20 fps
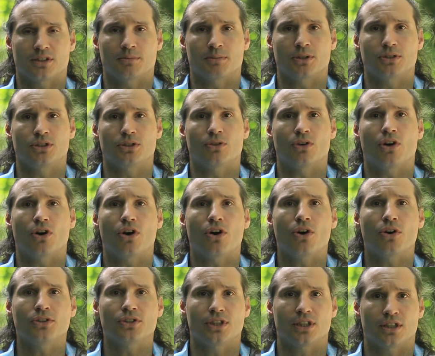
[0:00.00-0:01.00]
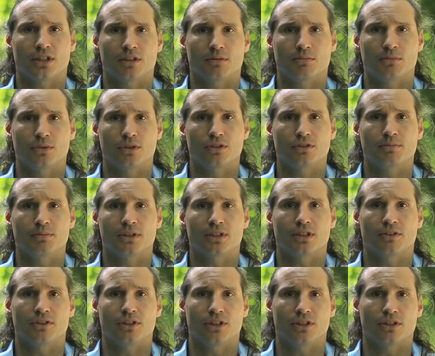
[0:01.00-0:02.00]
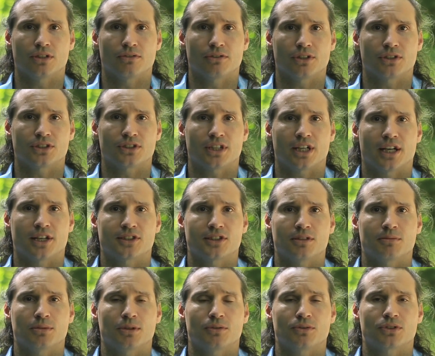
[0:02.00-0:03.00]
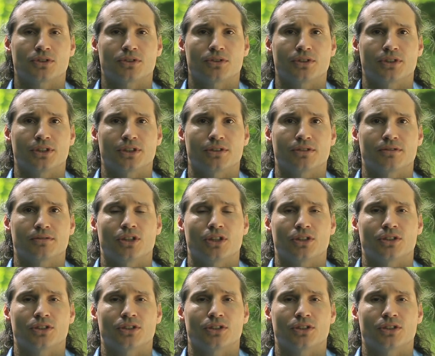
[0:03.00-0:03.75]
It's about you halting the movement of the universe as it moves through you.